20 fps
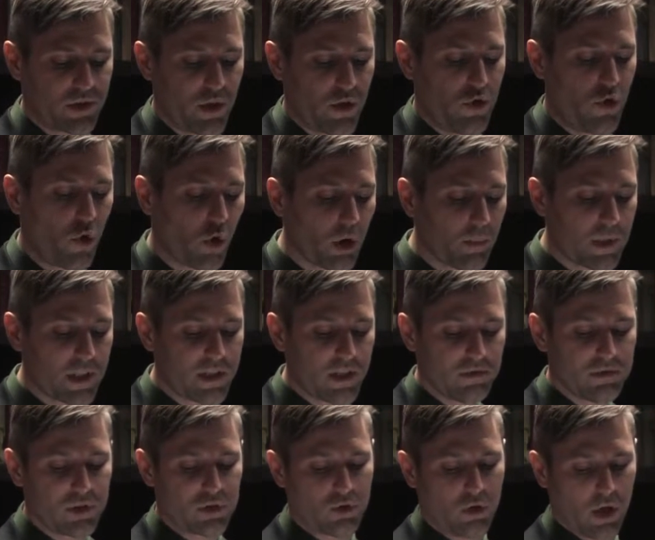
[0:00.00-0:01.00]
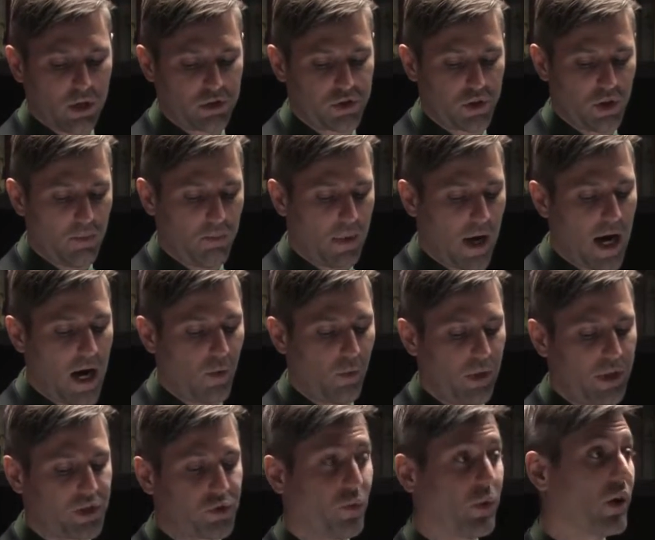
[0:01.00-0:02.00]
the normative structure by
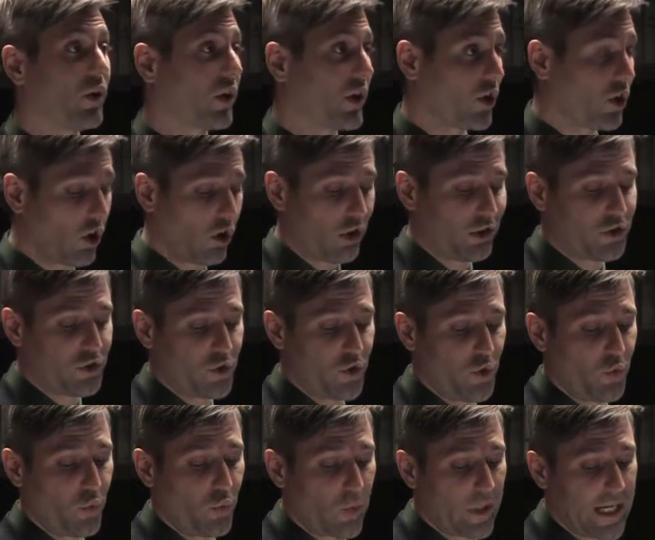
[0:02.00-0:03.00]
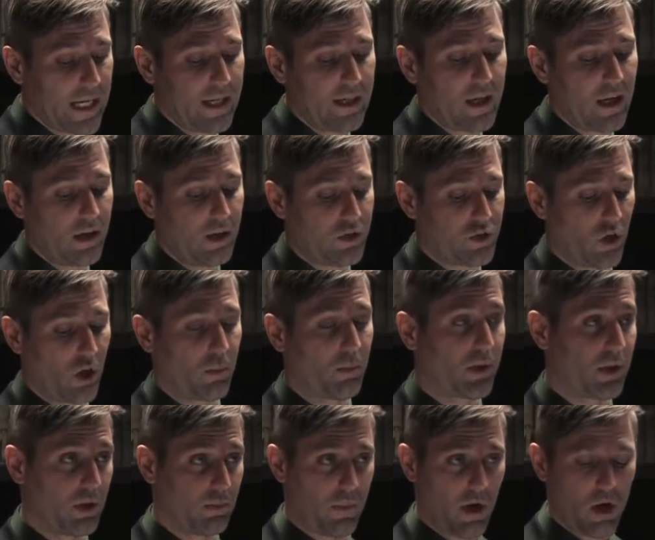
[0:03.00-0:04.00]
which we are encouraged to read and
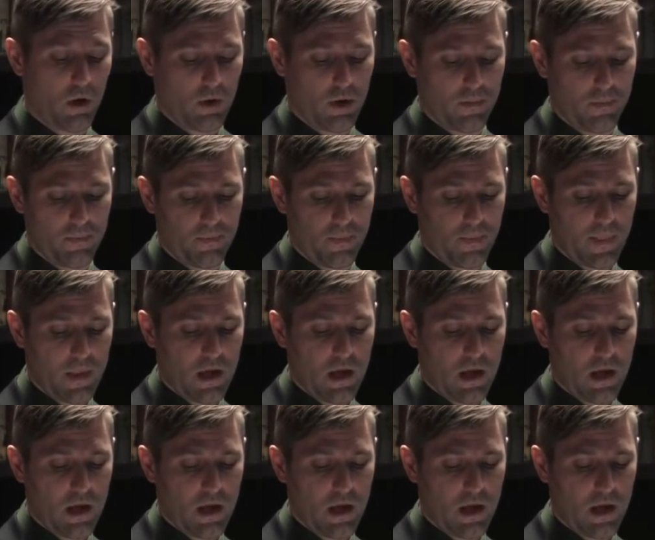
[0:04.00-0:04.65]
interpret the poem.